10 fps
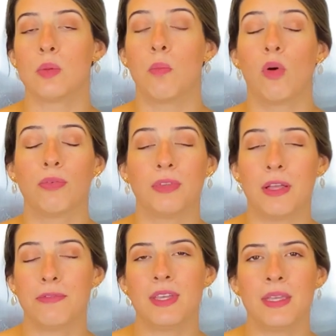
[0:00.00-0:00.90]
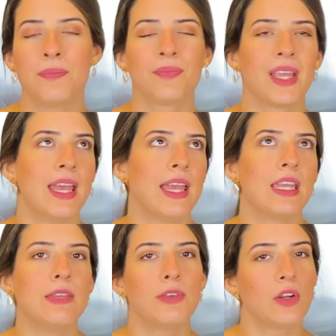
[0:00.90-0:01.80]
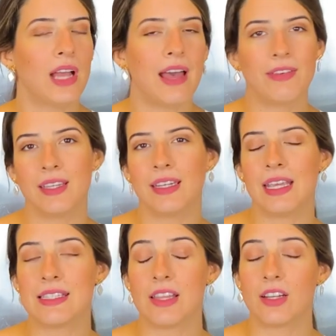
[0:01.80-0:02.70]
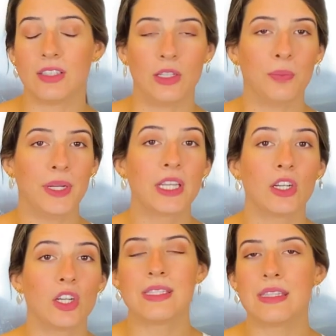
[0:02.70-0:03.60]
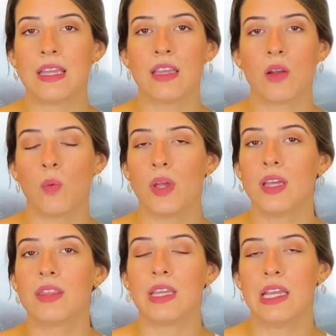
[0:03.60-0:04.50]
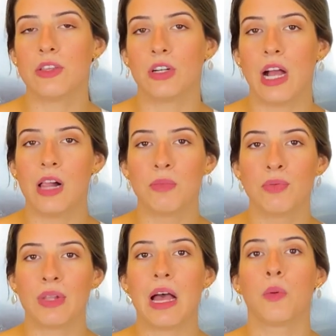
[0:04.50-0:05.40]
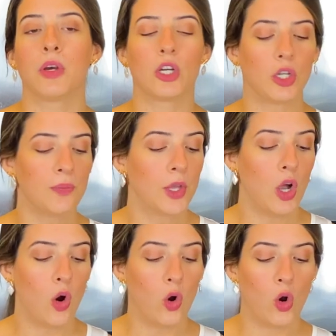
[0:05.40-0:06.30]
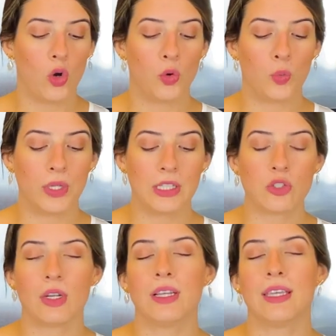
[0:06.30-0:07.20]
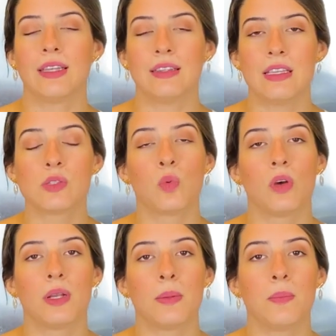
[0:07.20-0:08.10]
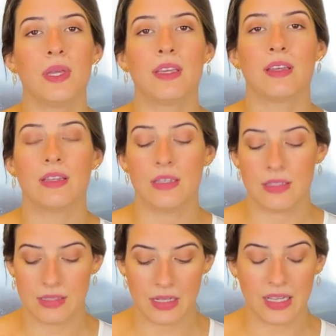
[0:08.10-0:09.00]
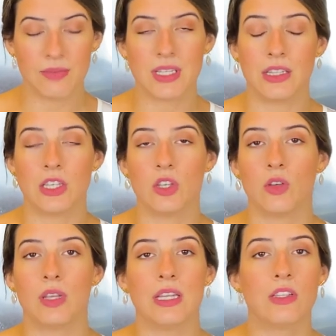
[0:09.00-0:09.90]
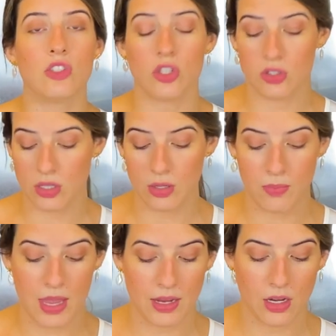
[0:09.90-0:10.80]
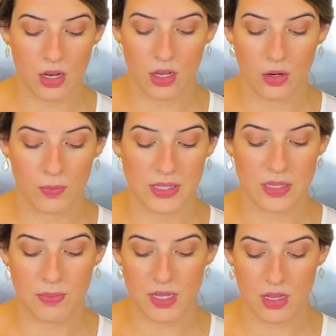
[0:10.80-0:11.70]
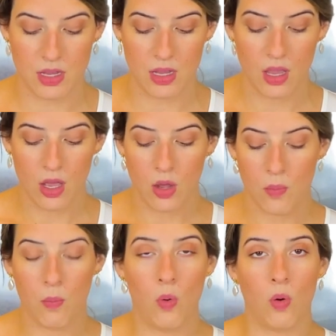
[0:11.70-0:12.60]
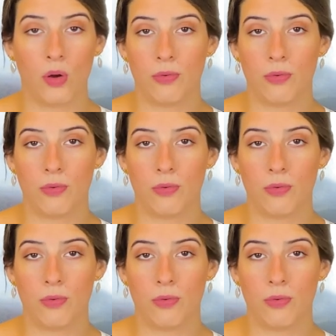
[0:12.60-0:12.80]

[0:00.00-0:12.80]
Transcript: more fluffy. If you don't have it, it's not a deal breaker. Stick with either almond flour or really try to get this one because, like I'm telling you, it is just gonna make our recipe more